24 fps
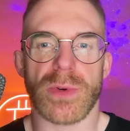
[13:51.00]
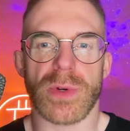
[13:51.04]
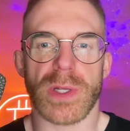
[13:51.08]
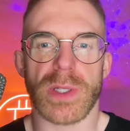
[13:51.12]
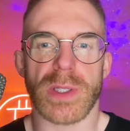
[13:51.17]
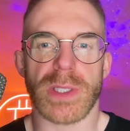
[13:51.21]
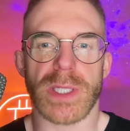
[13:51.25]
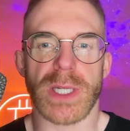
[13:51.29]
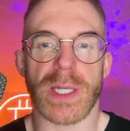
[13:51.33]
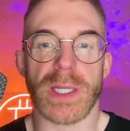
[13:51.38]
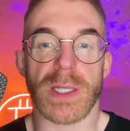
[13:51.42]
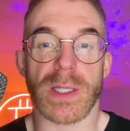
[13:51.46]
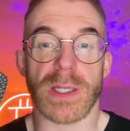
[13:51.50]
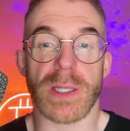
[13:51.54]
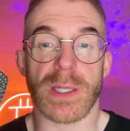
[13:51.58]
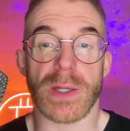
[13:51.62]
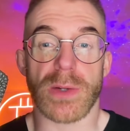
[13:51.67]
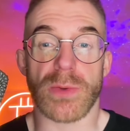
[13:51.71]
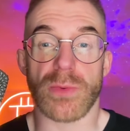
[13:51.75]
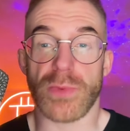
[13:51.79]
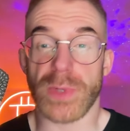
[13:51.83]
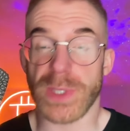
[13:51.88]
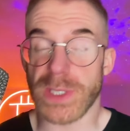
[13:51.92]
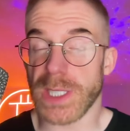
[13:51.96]
than
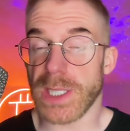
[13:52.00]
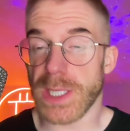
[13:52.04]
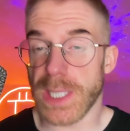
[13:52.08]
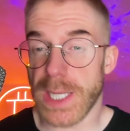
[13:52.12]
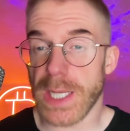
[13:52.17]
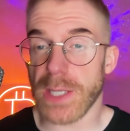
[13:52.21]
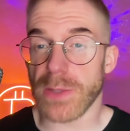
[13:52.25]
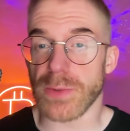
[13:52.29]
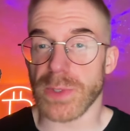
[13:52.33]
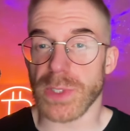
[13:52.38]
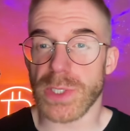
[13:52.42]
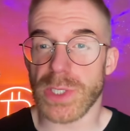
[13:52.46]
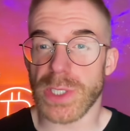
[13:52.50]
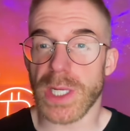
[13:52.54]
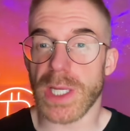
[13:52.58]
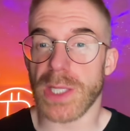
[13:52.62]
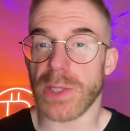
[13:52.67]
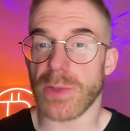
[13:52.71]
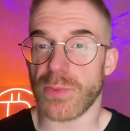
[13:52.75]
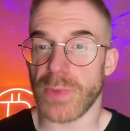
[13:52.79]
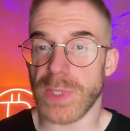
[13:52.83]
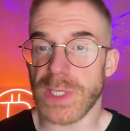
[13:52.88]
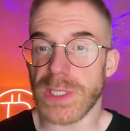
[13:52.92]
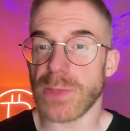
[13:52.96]
uh, written language, and
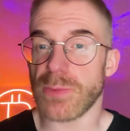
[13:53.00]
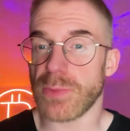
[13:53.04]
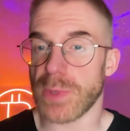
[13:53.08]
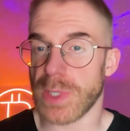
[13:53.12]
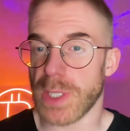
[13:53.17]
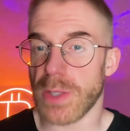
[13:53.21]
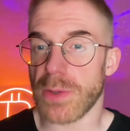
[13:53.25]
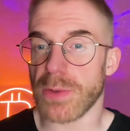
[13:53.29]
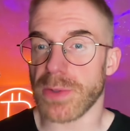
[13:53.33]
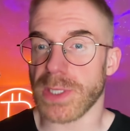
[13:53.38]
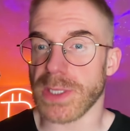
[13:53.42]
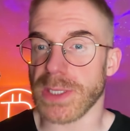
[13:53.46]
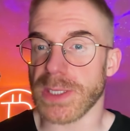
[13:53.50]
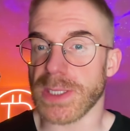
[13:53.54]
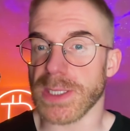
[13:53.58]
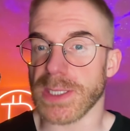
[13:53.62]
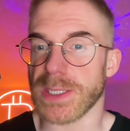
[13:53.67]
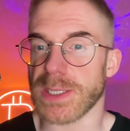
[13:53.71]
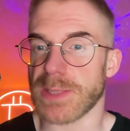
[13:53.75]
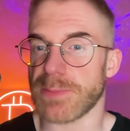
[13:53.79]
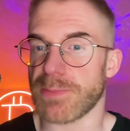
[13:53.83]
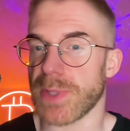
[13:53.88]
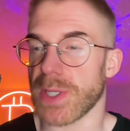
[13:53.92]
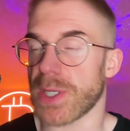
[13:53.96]
the reason we know this is
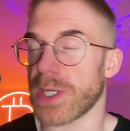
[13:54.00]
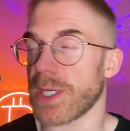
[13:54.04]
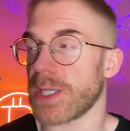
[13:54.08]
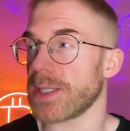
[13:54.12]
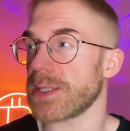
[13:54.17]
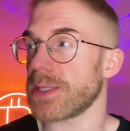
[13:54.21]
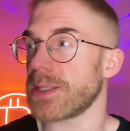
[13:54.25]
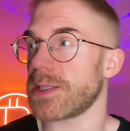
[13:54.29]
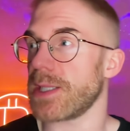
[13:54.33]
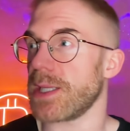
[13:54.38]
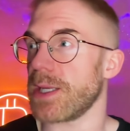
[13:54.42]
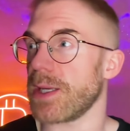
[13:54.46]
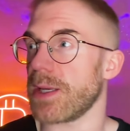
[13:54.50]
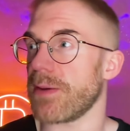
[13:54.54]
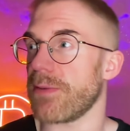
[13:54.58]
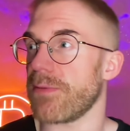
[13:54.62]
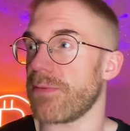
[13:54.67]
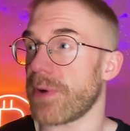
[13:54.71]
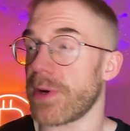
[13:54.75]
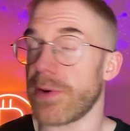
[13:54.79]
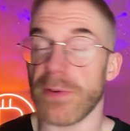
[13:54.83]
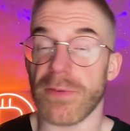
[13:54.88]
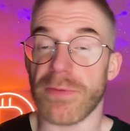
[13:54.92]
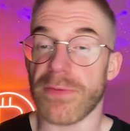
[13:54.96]
because the
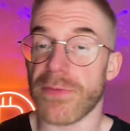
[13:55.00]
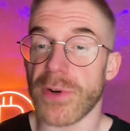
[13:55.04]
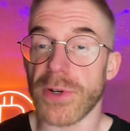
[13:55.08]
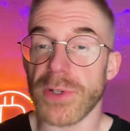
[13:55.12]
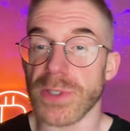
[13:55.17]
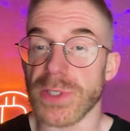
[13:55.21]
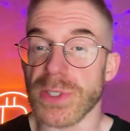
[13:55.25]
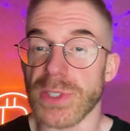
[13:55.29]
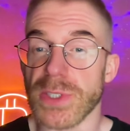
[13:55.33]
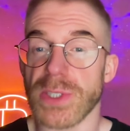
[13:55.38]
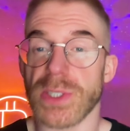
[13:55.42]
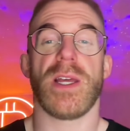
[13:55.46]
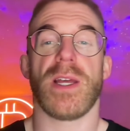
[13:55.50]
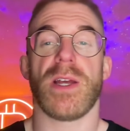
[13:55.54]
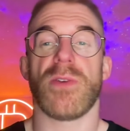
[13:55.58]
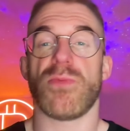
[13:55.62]
very first